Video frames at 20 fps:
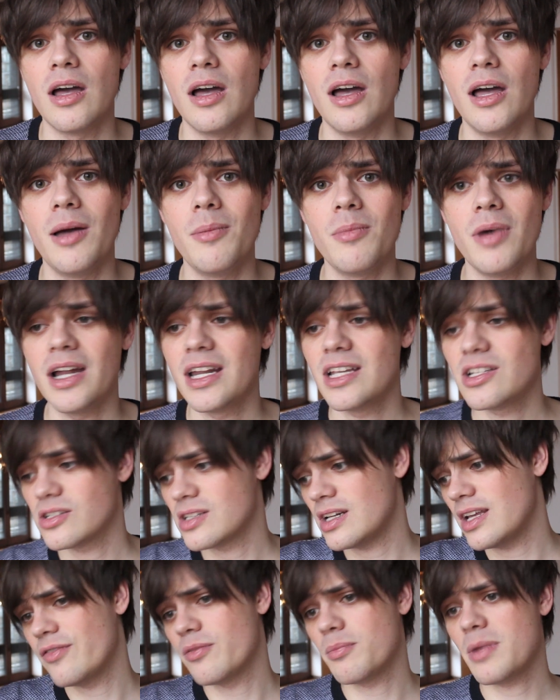and it
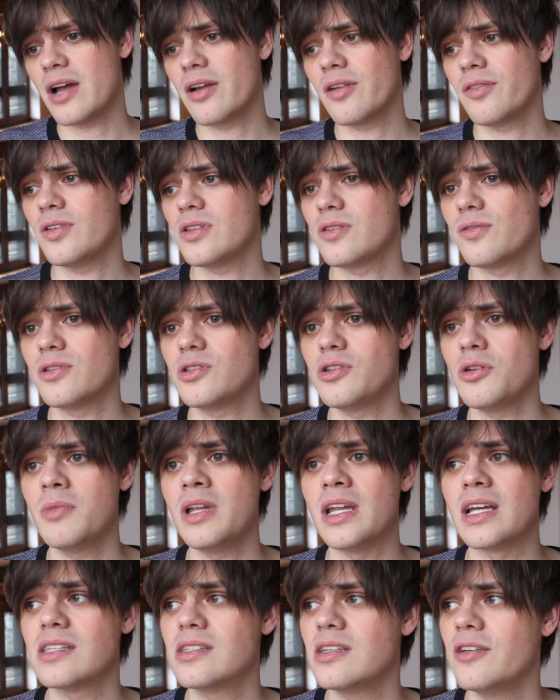doesn't even matter if it's for 2
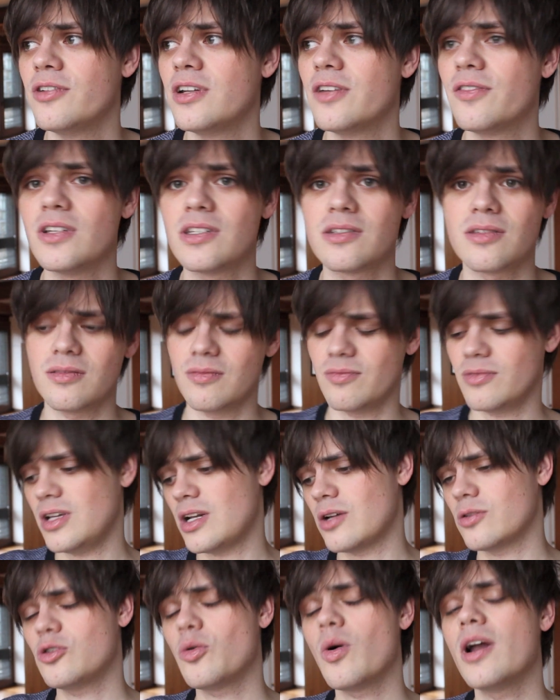minutes, even if it's, you
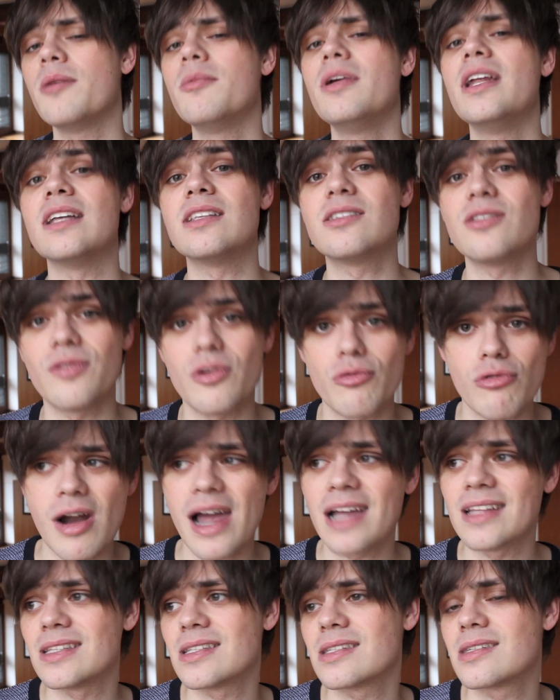know, 20 minutes of a
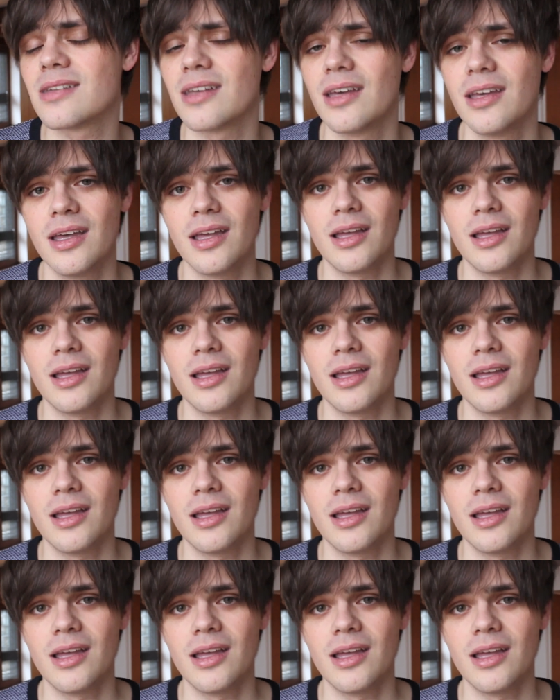rant.